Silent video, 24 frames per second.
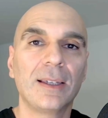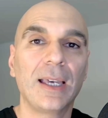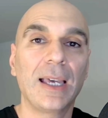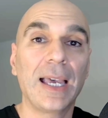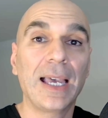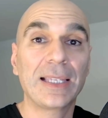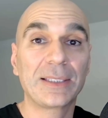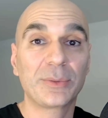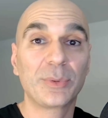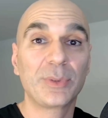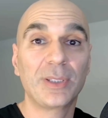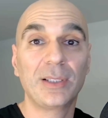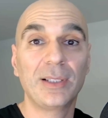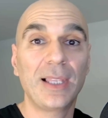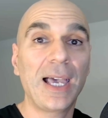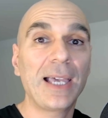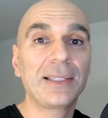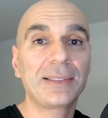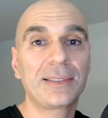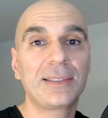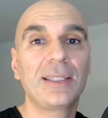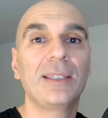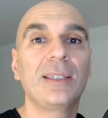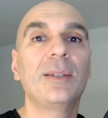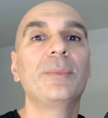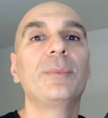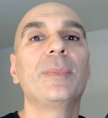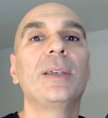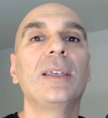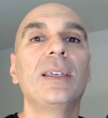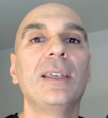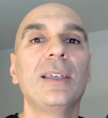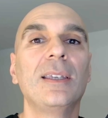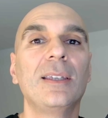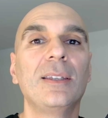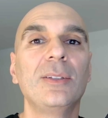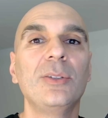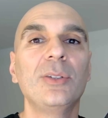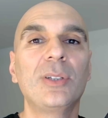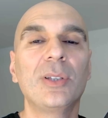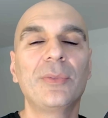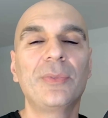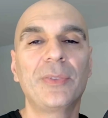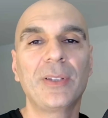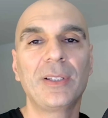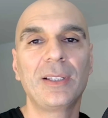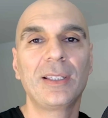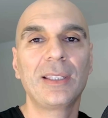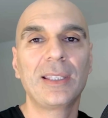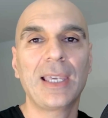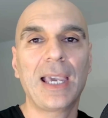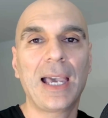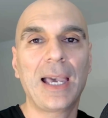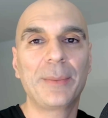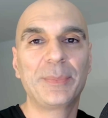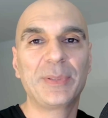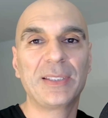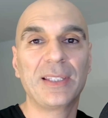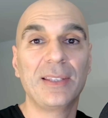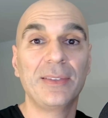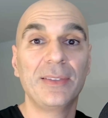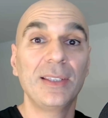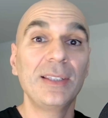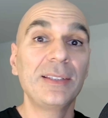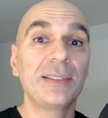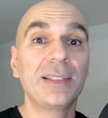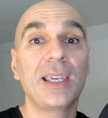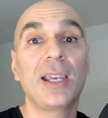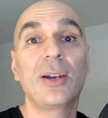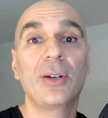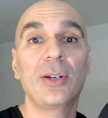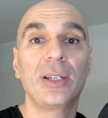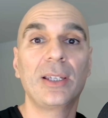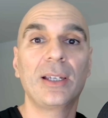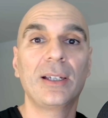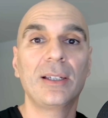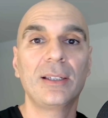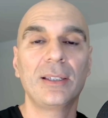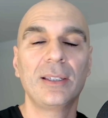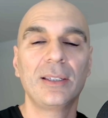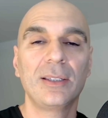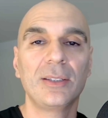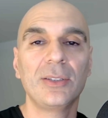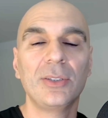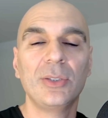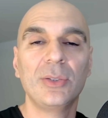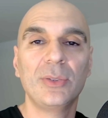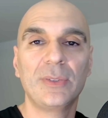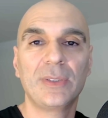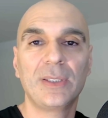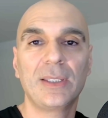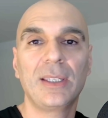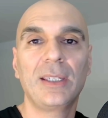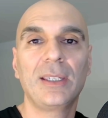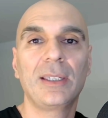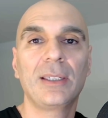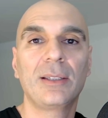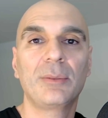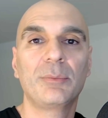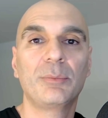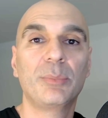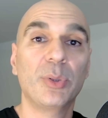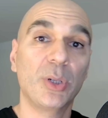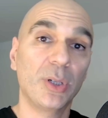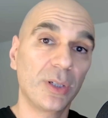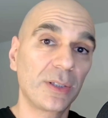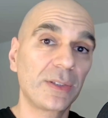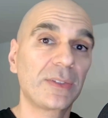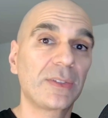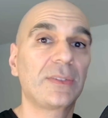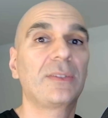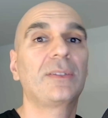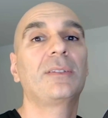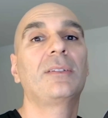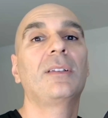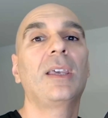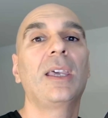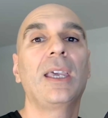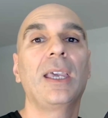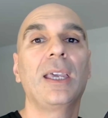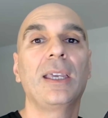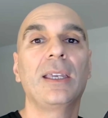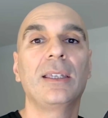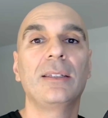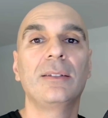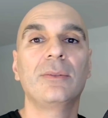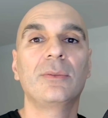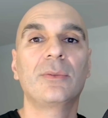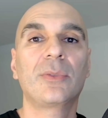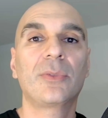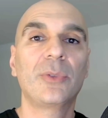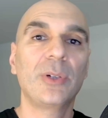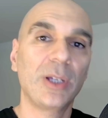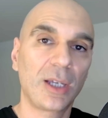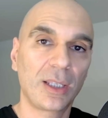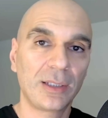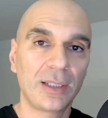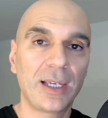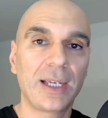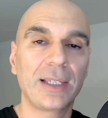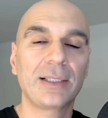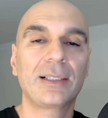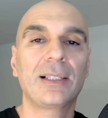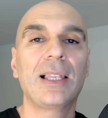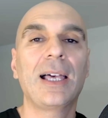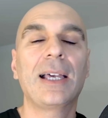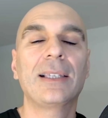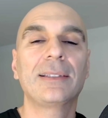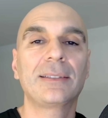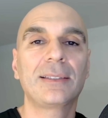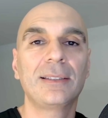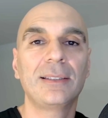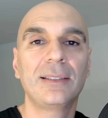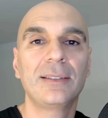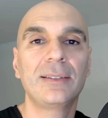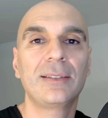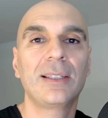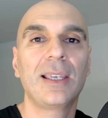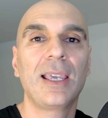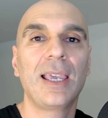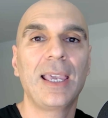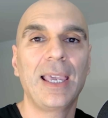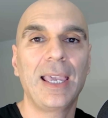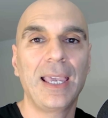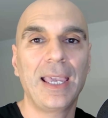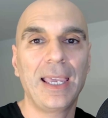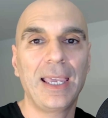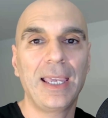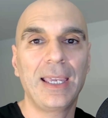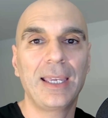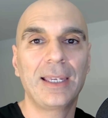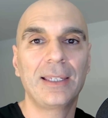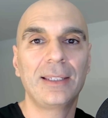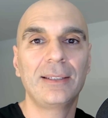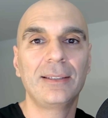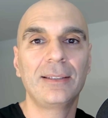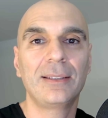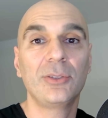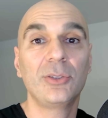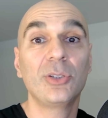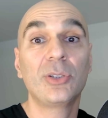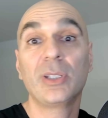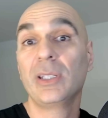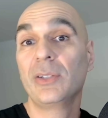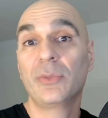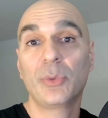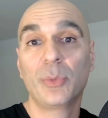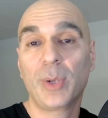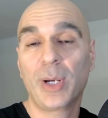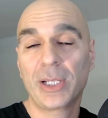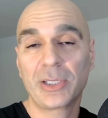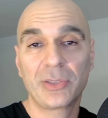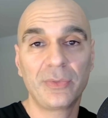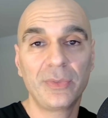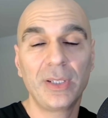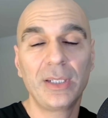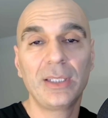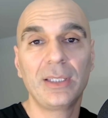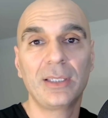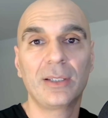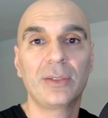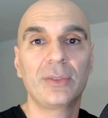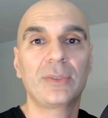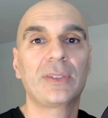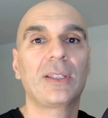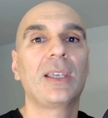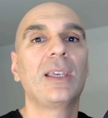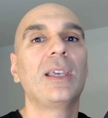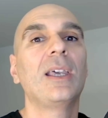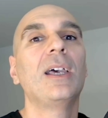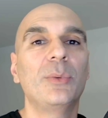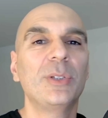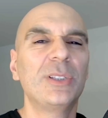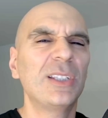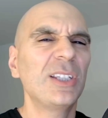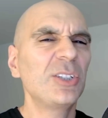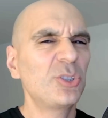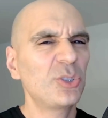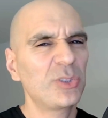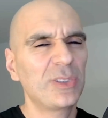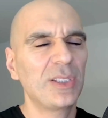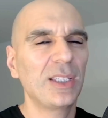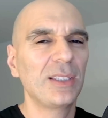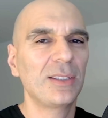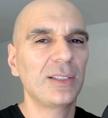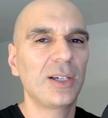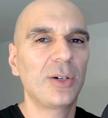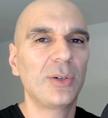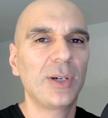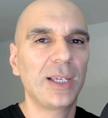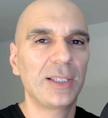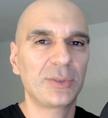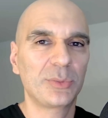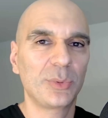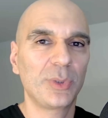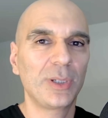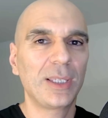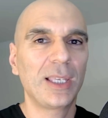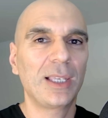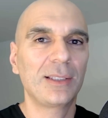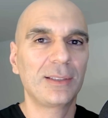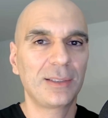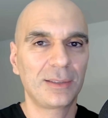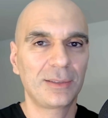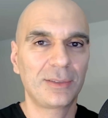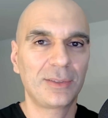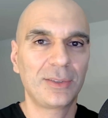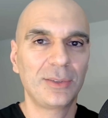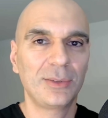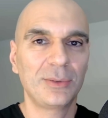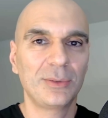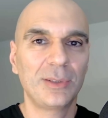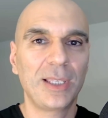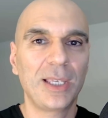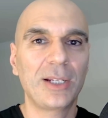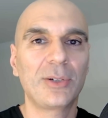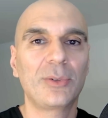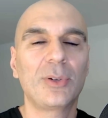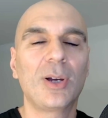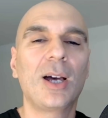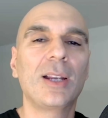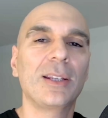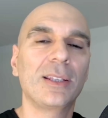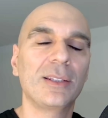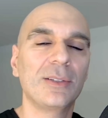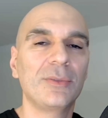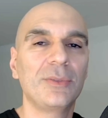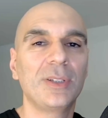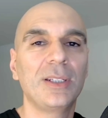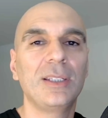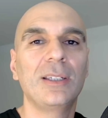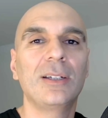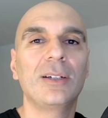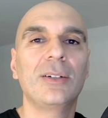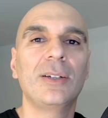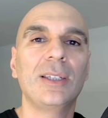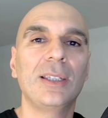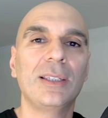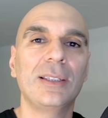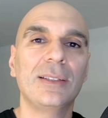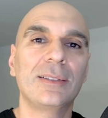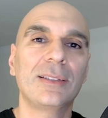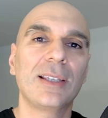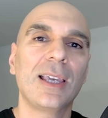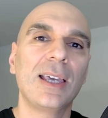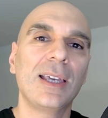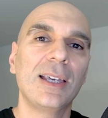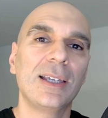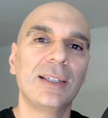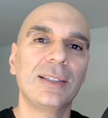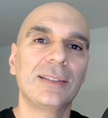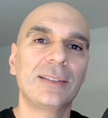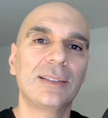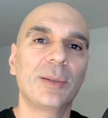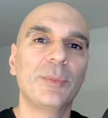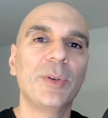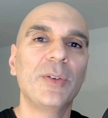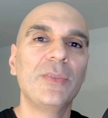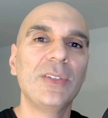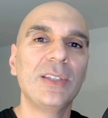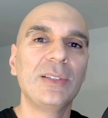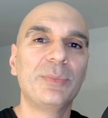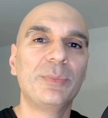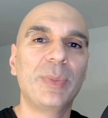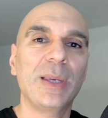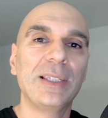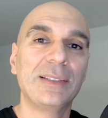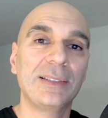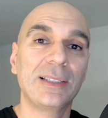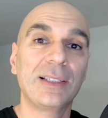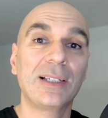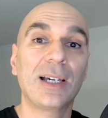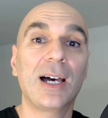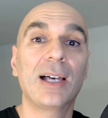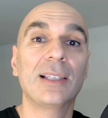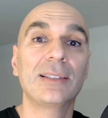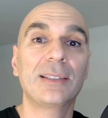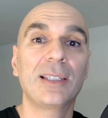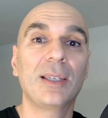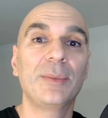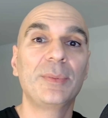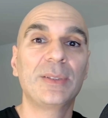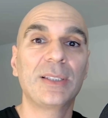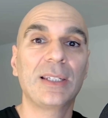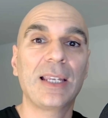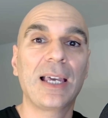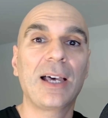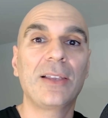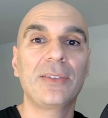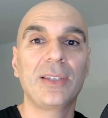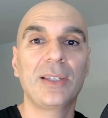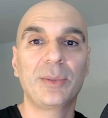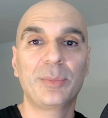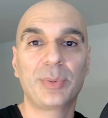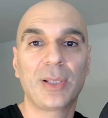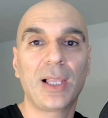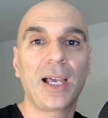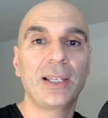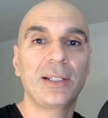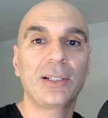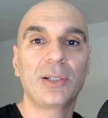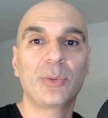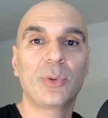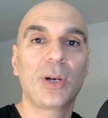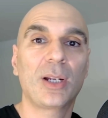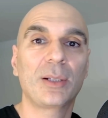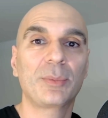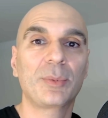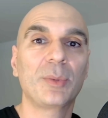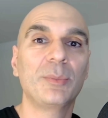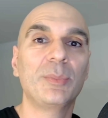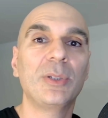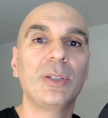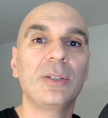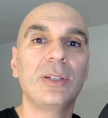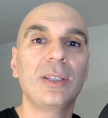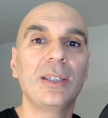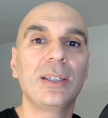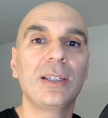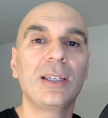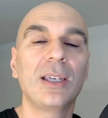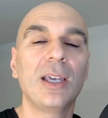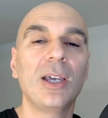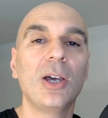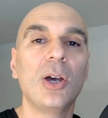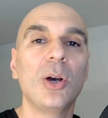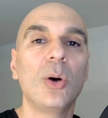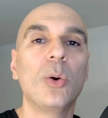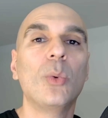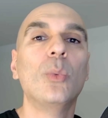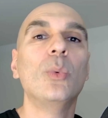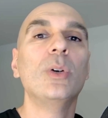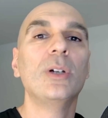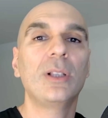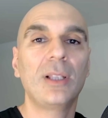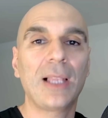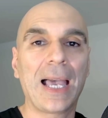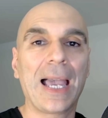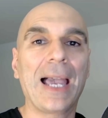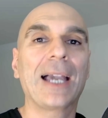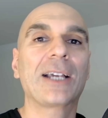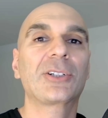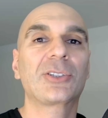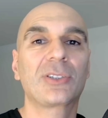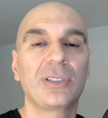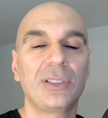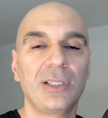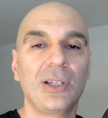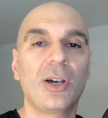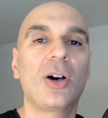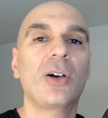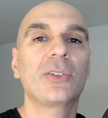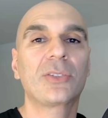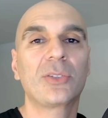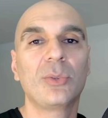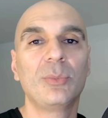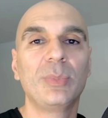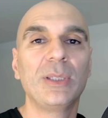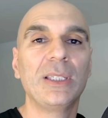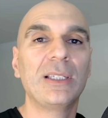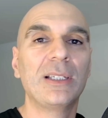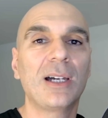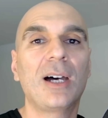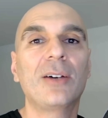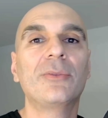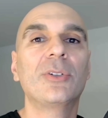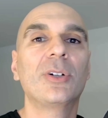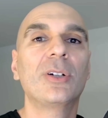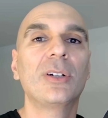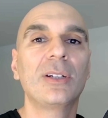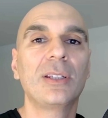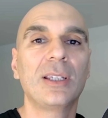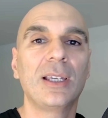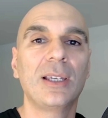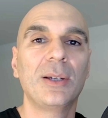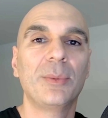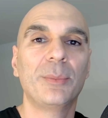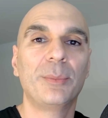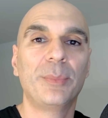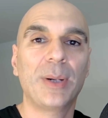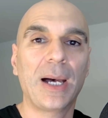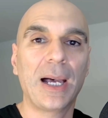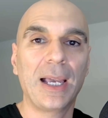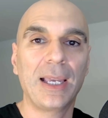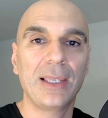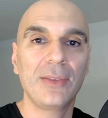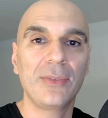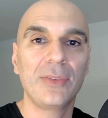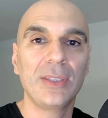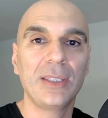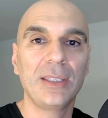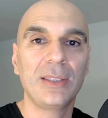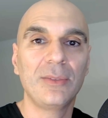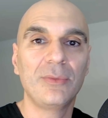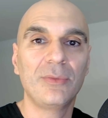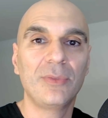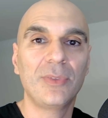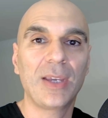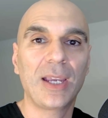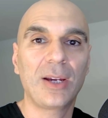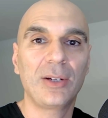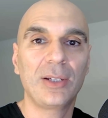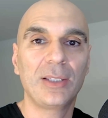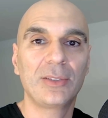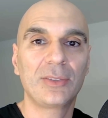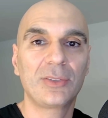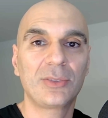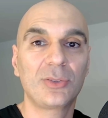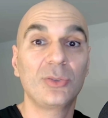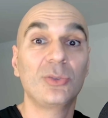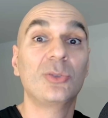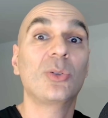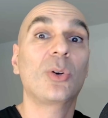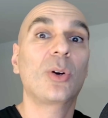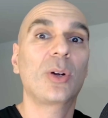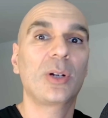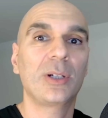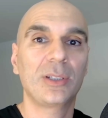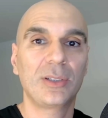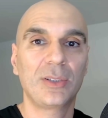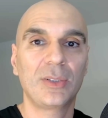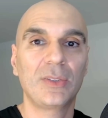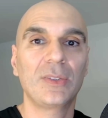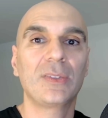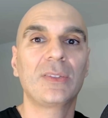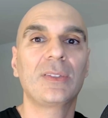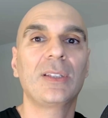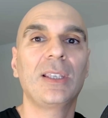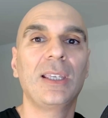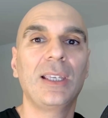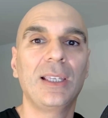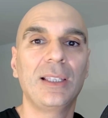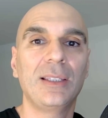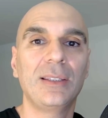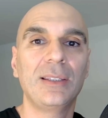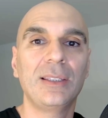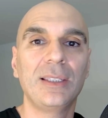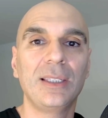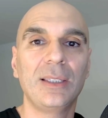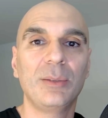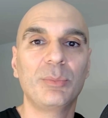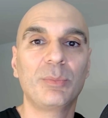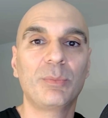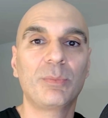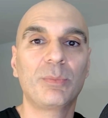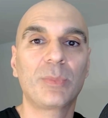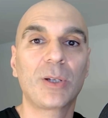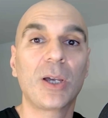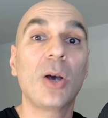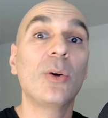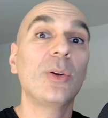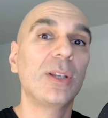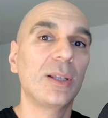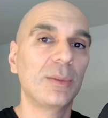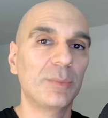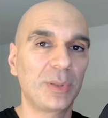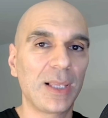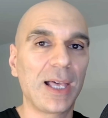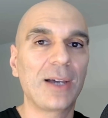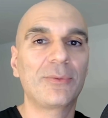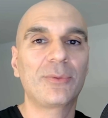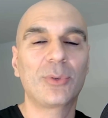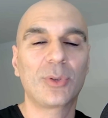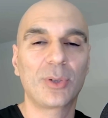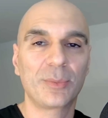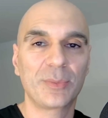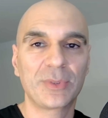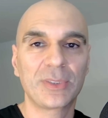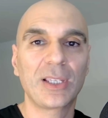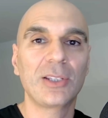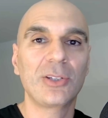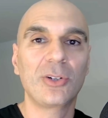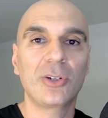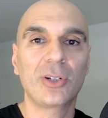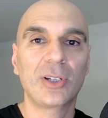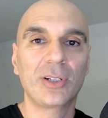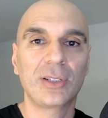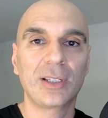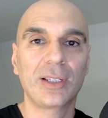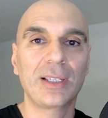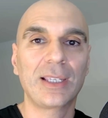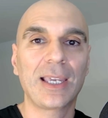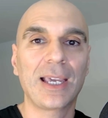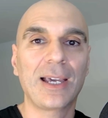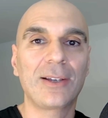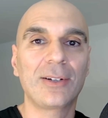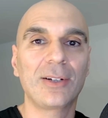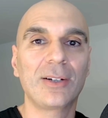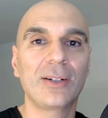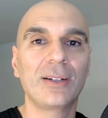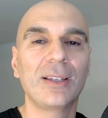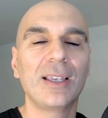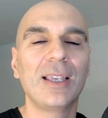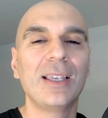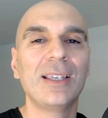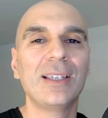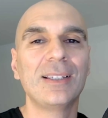As with the last tip, you can fill in gaps in this area using books and free online classes and you can even watch videos. What's interesting though, as we'll get to later on in the video, is some of these basic concepts and how they apply to quantum computing will actually also be covered by the various tutorials in the coding platforms that you're going to encounter.